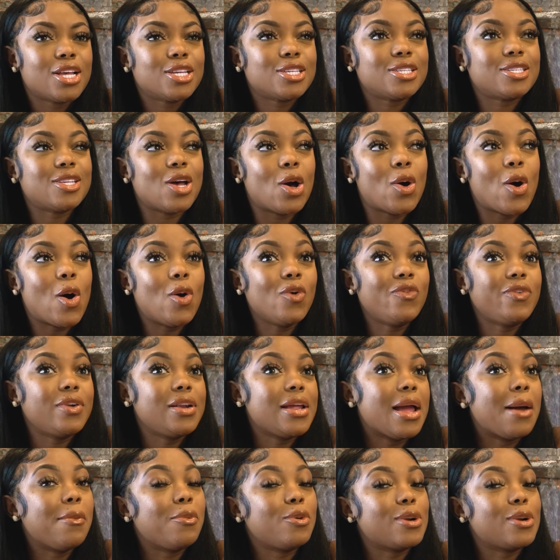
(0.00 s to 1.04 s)
So hopefully
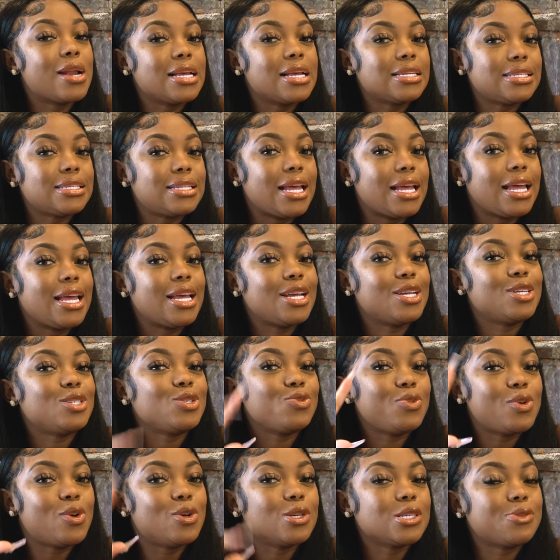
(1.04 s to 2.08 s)
I'm on that stage.
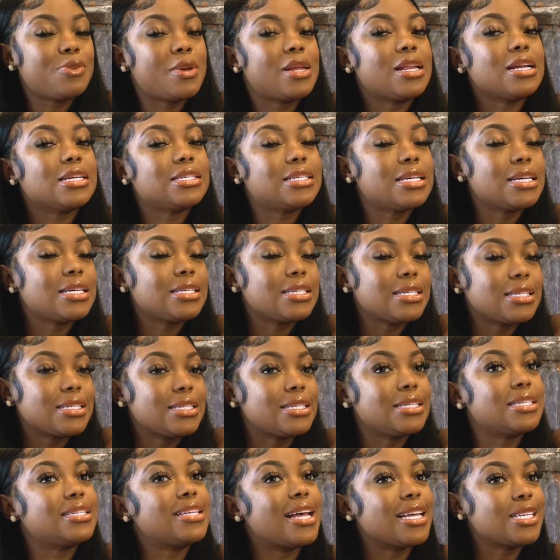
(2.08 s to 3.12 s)
We're going to speak it into
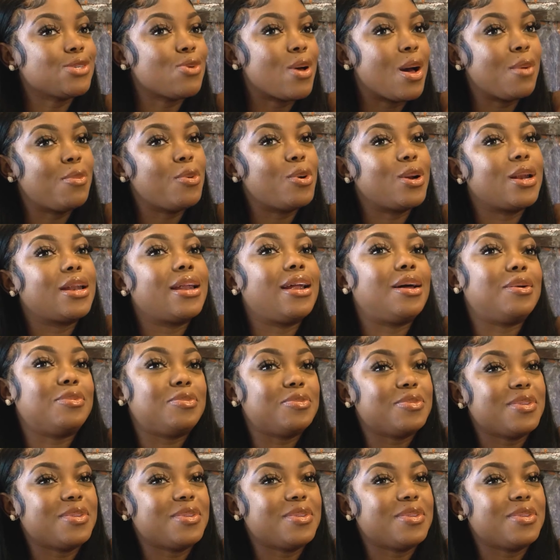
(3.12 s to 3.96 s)
existence. That's why I brought it up.